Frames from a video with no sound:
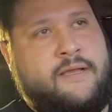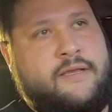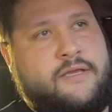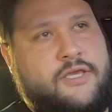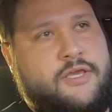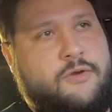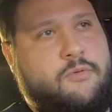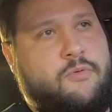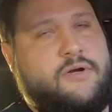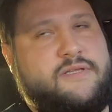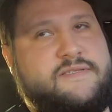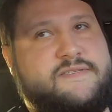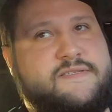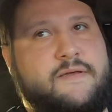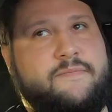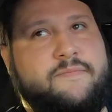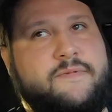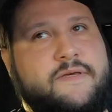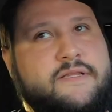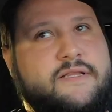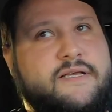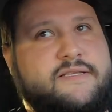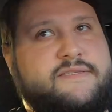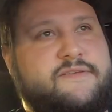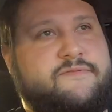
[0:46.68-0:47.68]
You want
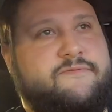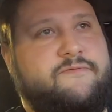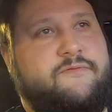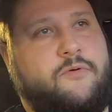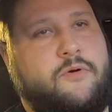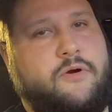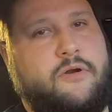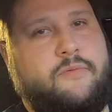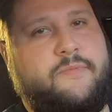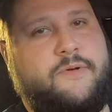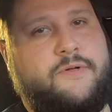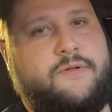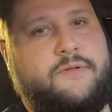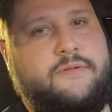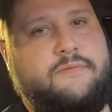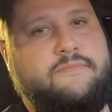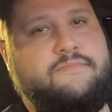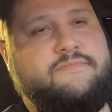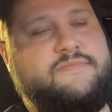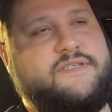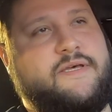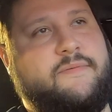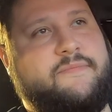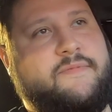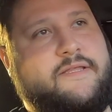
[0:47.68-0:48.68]
something that's affordable,
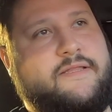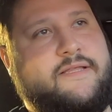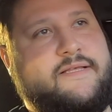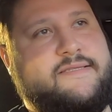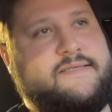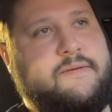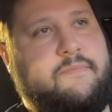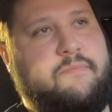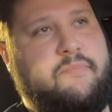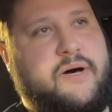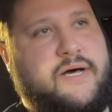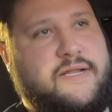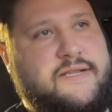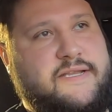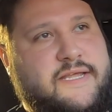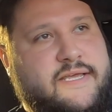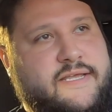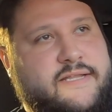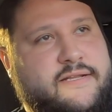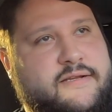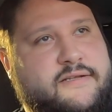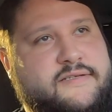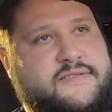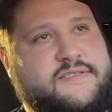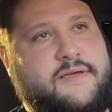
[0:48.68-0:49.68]
something that's
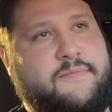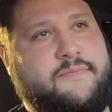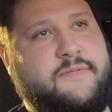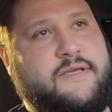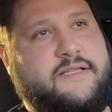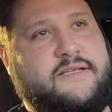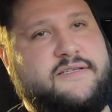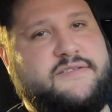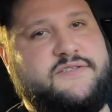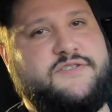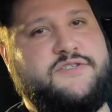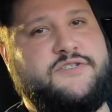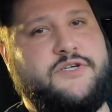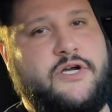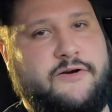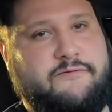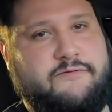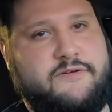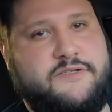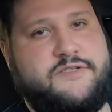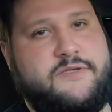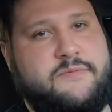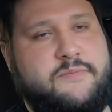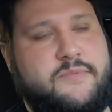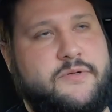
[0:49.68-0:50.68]
abundant, something that's
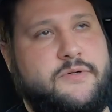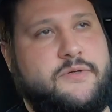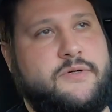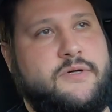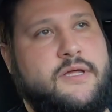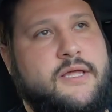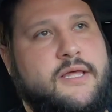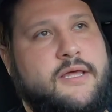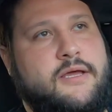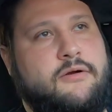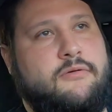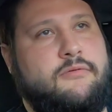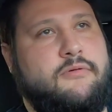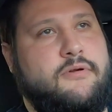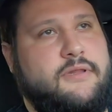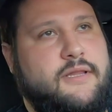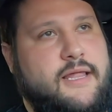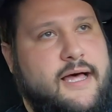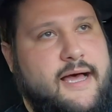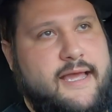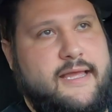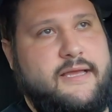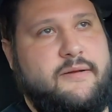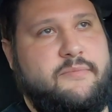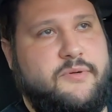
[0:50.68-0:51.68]
serviceable,
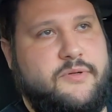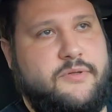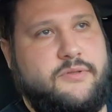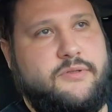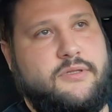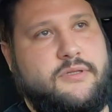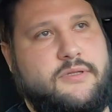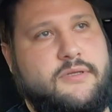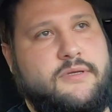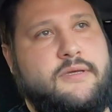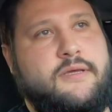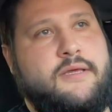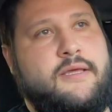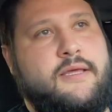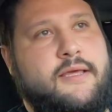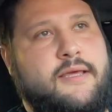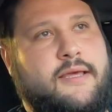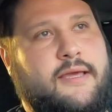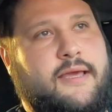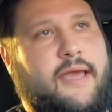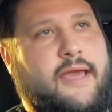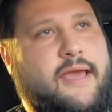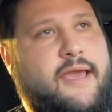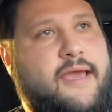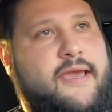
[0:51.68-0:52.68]
reliable,
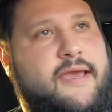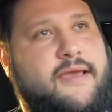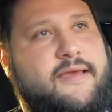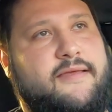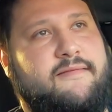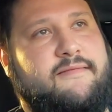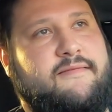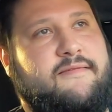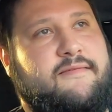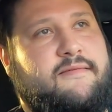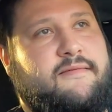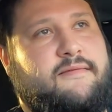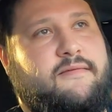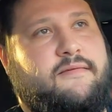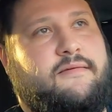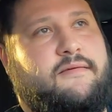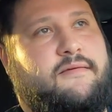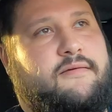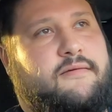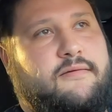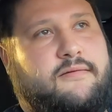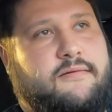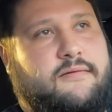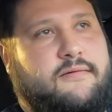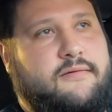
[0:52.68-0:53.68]
and
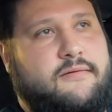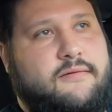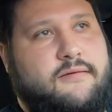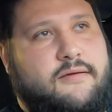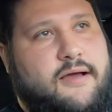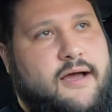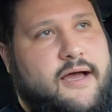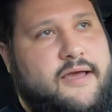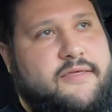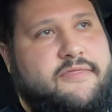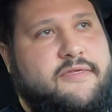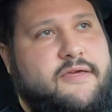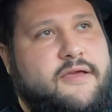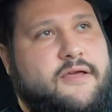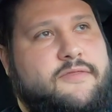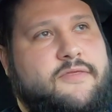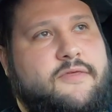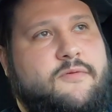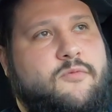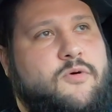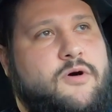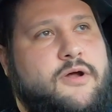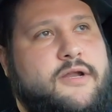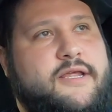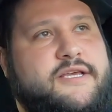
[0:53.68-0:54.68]
I think
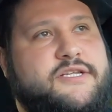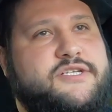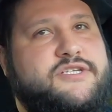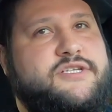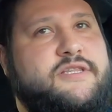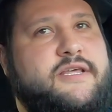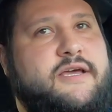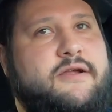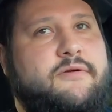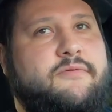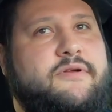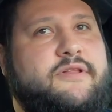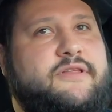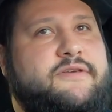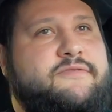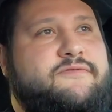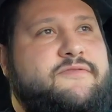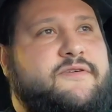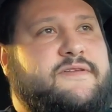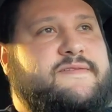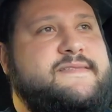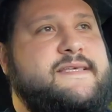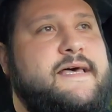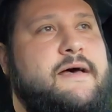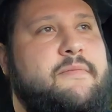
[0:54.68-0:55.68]
the one engine that really
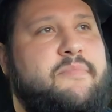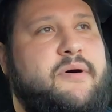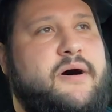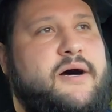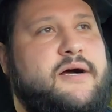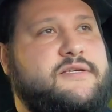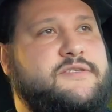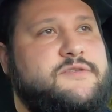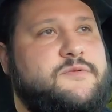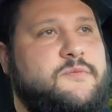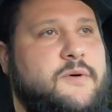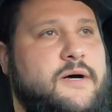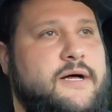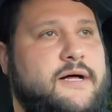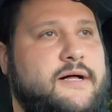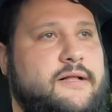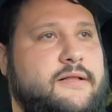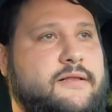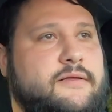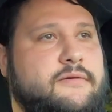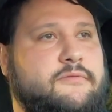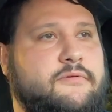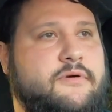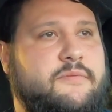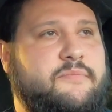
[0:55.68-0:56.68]
fits that box
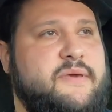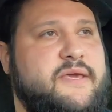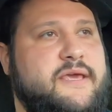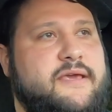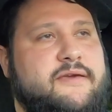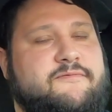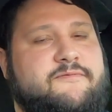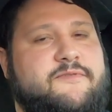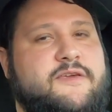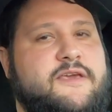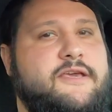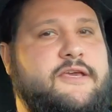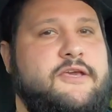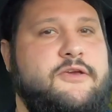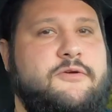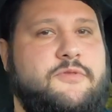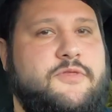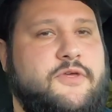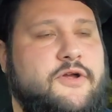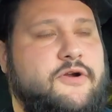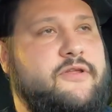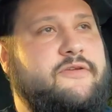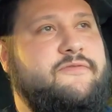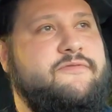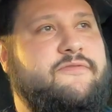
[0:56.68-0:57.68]
well would be a
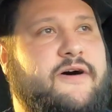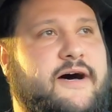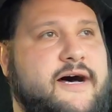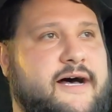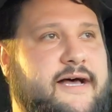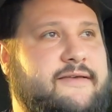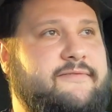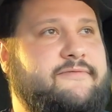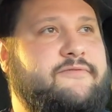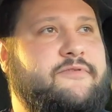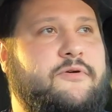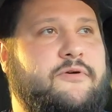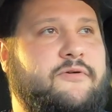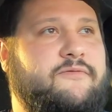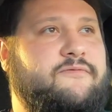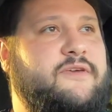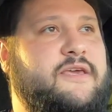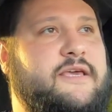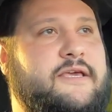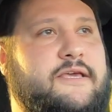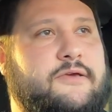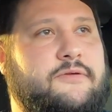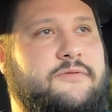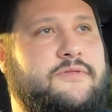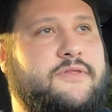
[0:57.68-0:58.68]
VQ35 or
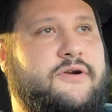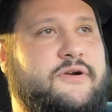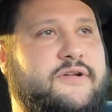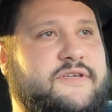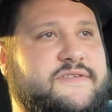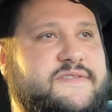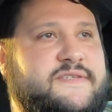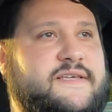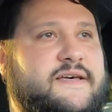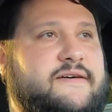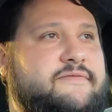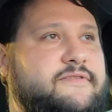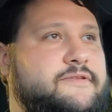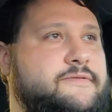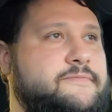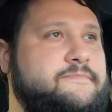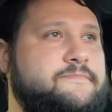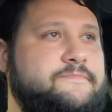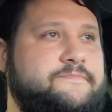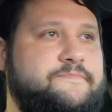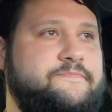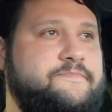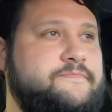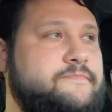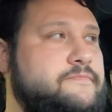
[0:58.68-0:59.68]

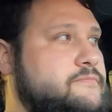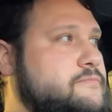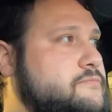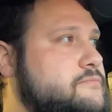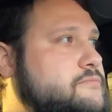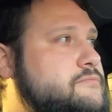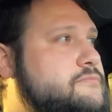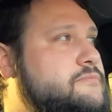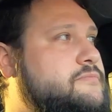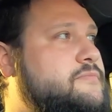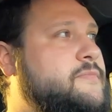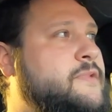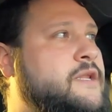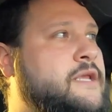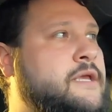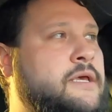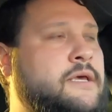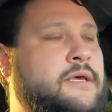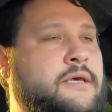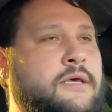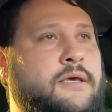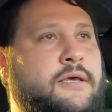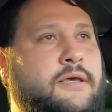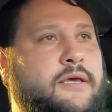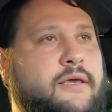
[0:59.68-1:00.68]

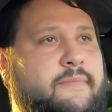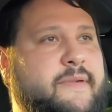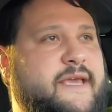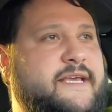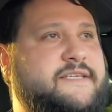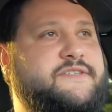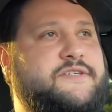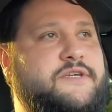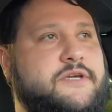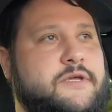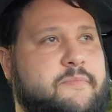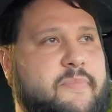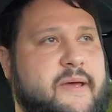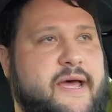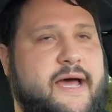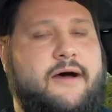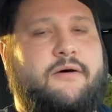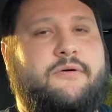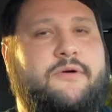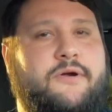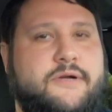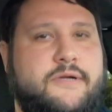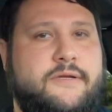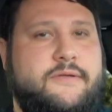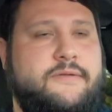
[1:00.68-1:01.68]
VQ37. It makes good
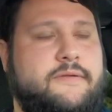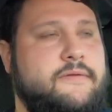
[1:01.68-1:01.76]
power.